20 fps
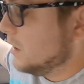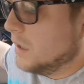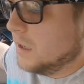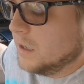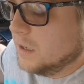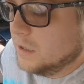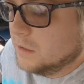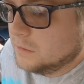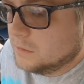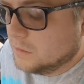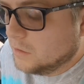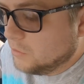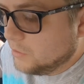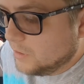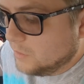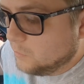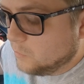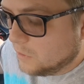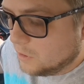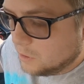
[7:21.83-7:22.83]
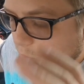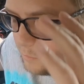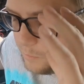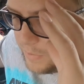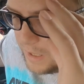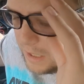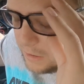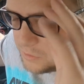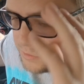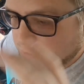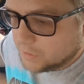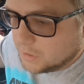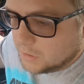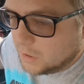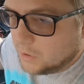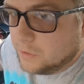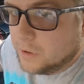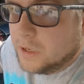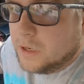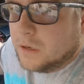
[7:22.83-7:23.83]
loading wall, boundary
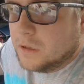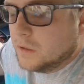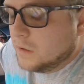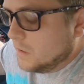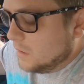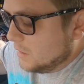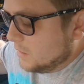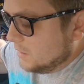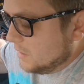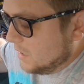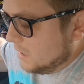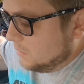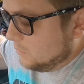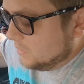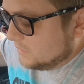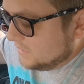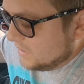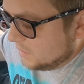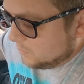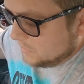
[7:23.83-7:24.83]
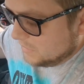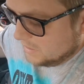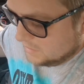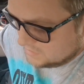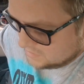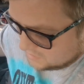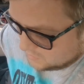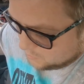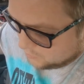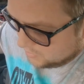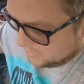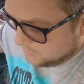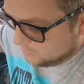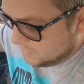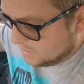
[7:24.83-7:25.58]
loading. Now, what that means is pretty